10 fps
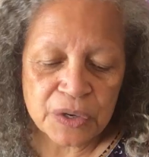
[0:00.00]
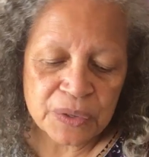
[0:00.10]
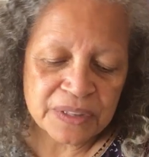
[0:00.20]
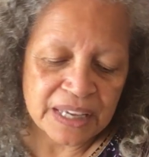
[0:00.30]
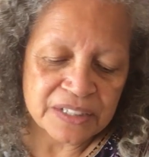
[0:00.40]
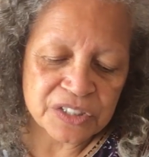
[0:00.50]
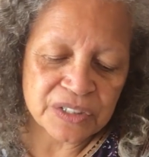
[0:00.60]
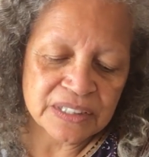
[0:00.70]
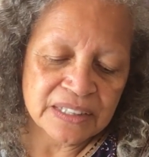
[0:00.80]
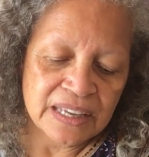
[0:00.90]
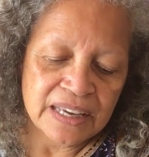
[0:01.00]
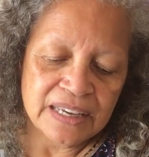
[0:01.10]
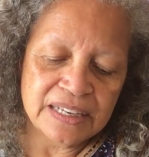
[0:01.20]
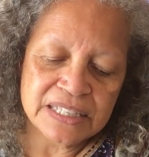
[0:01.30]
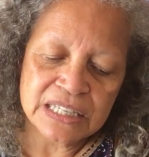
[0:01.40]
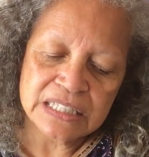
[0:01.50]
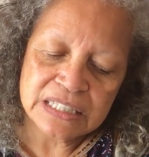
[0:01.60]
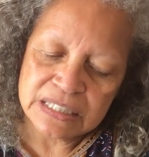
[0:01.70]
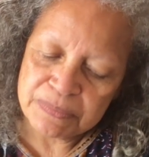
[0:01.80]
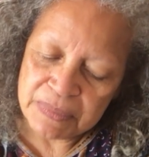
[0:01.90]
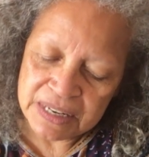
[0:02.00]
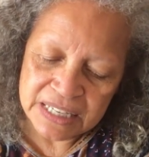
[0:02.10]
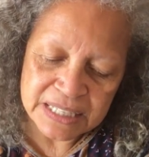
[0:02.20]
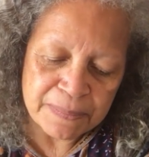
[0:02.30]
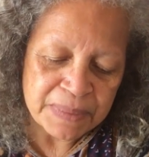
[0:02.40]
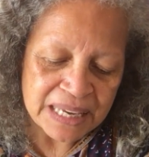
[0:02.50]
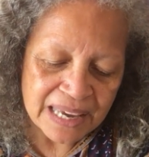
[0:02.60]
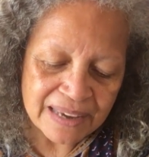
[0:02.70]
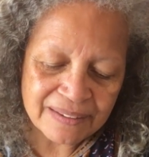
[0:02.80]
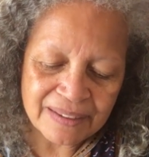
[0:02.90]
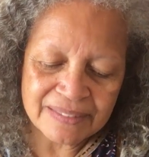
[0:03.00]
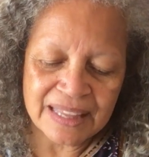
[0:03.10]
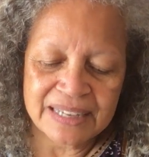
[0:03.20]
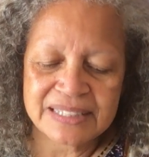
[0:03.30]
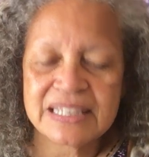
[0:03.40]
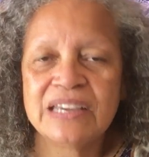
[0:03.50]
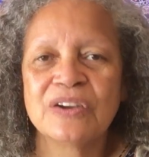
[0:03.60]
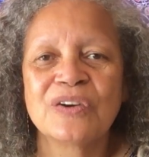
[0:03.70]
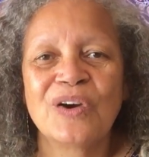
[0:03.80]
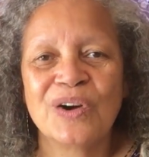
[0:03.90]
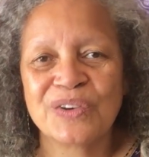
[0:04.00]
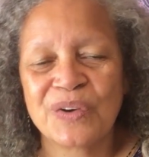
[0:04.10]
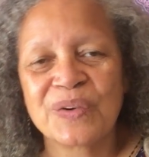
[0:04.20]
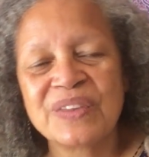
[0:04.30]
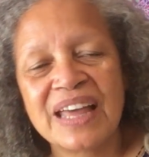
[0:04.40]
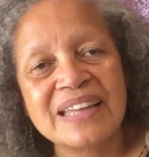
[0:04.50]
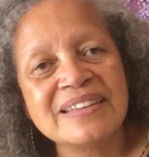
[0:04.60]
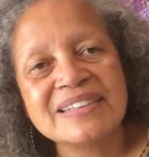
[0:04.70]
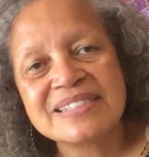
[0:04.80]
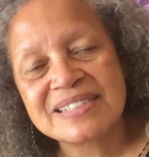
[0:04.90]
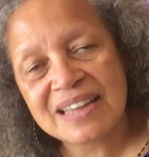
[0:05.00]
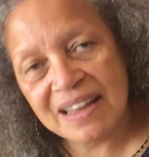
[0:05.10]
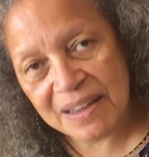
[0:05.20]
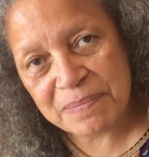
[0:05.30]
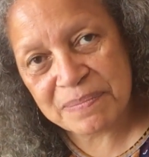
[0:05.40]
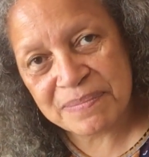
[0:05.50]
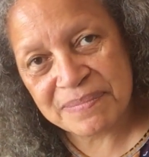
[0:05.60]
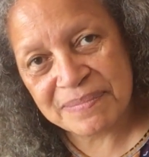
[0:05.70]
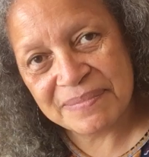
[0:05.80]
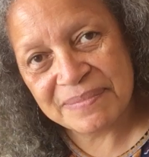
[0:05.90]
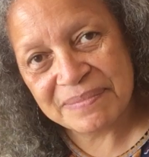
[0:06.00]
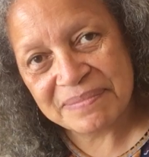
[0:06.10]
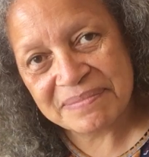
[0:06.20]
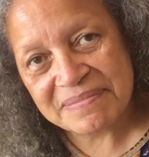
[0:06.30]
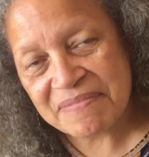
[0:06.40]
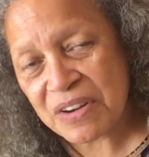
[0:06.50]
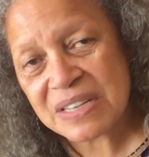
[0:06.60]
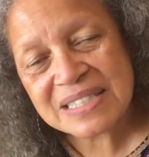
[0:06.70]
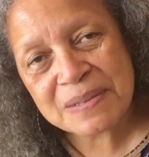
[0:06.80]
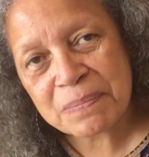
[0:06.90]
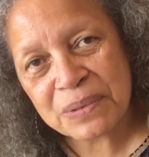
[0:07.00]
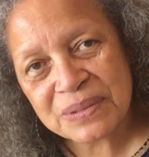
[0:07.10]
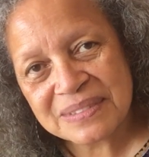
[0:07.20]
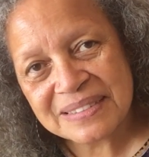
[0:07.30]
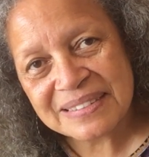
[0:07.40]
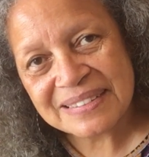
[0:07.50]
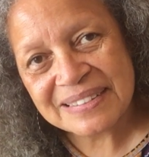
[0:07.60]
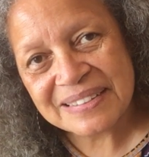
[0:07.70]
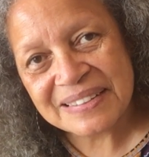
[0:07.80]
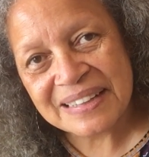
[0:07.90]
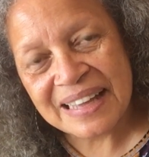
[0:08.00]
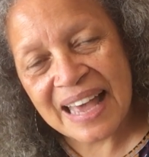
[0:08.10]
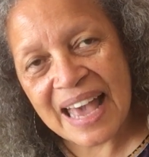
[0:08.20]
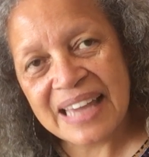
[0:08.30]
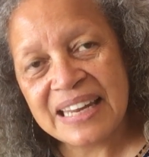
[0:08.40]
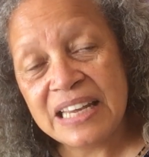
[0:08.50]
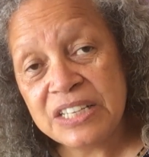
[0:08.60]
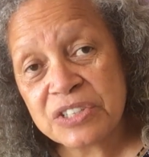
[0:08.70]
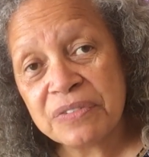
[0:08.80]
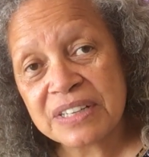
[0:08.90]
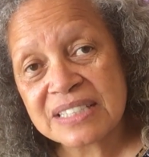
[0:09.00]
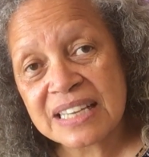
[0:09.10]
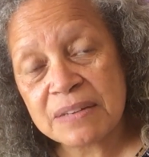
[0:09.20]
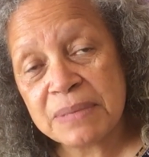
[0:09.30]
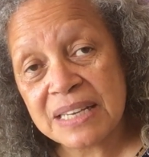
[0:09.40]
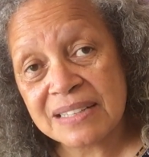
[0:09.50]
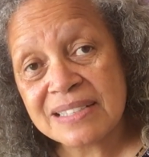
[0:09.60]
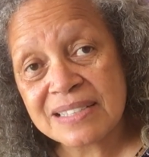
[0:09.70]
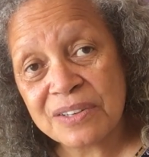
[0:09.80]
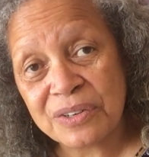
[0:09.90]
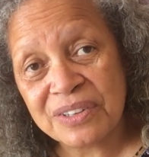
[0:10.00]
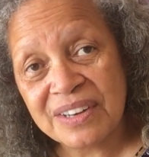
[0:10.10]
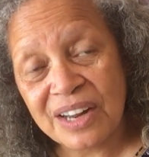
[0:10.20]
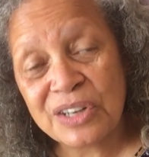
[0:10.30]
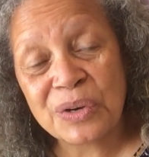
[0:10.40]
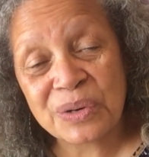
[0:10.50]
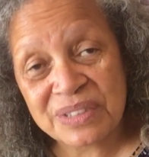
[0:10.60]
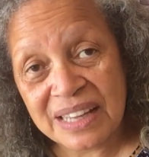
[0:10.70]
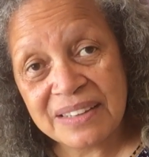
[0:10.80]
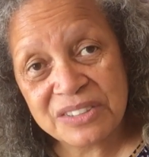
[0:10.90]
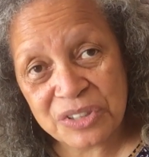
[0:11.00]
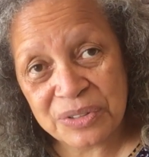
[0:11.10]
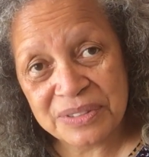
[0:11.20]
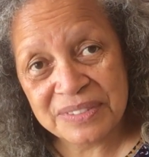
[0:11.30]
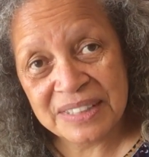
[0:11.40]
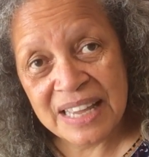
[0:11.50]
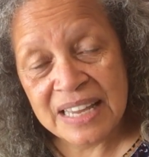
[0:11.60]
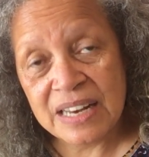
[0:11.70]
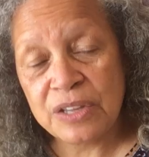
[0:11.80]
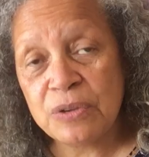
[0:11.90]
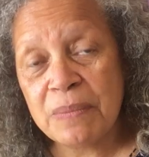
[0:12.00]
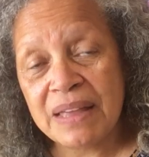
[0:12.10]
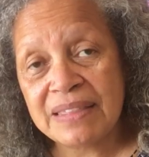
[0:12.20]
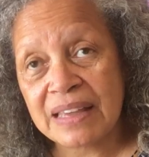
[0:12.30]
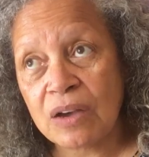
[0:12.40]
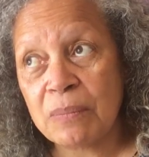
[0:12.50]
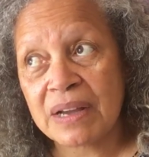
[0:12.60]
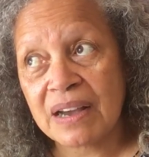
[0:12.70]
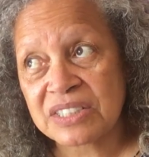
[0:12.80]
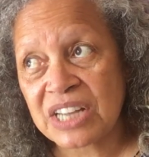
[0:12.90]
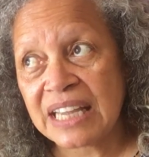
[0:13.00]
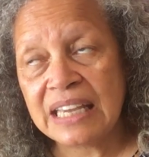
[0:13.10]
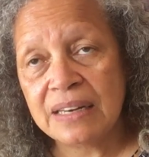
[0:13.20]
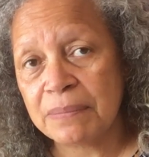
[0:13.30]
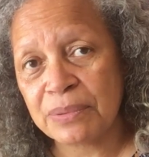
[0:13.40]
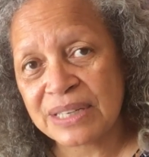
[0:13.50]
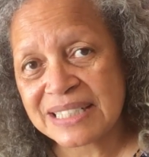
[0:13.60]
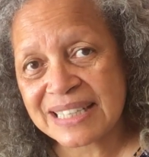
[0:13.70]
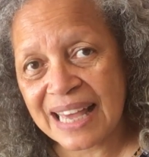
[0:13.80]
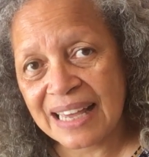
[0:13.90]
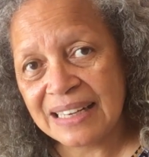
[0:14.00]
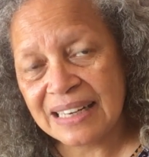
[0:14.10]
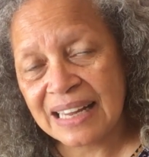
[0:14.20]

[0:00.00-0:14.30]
earth angel? It is a being that is here on earth at this time. Very simple. And each of us can be considered an earth angel. Now you may think, oh my gosh, I can't embrace that.